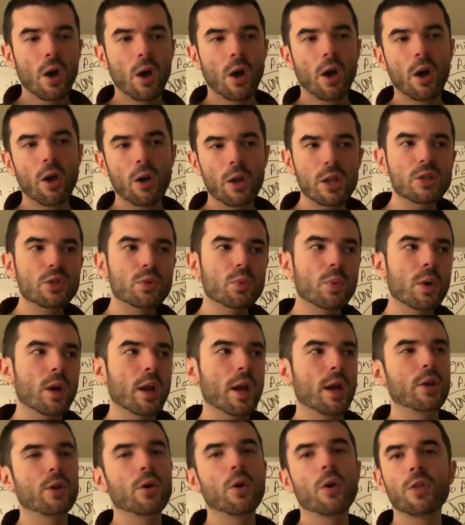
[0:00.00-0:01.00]
Uh, it's what
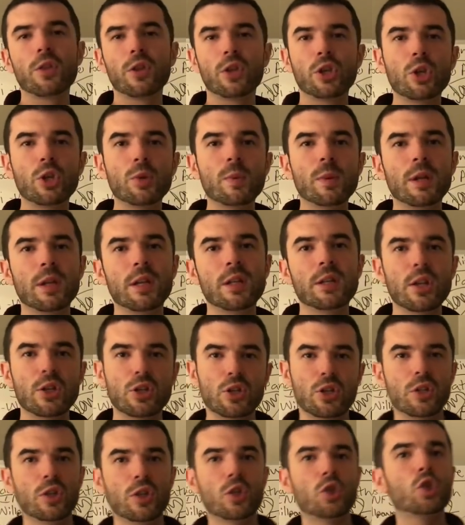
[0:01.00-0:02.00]
I call the human
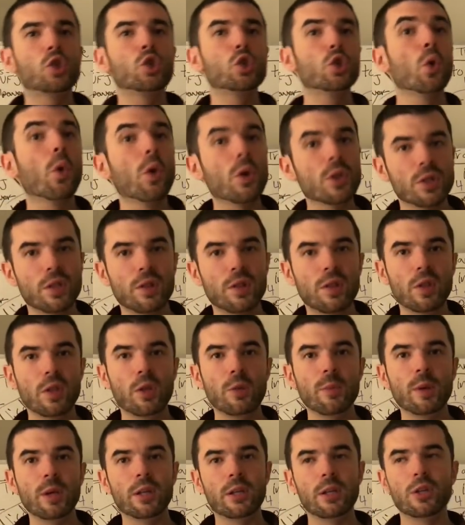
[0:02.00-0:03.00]
condition. The source of the
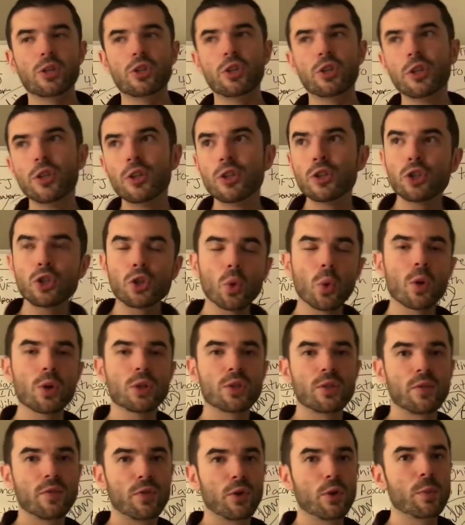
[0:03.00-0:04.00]
human condition, the
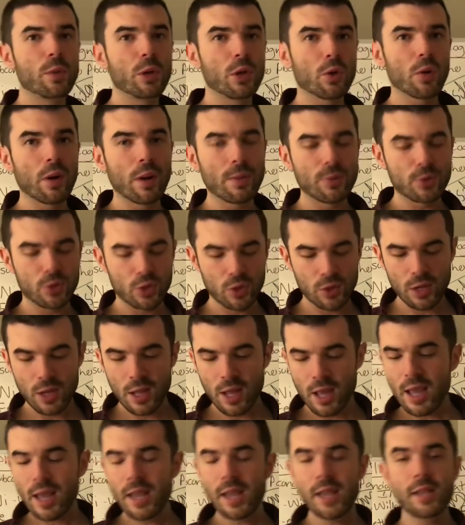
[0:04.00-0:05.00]
source of human corruption
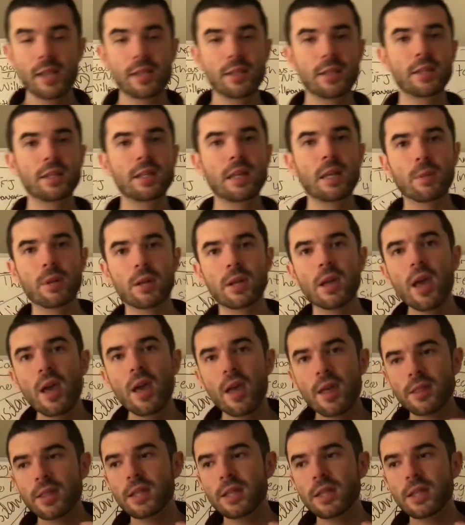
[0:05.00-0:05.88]
is the demon.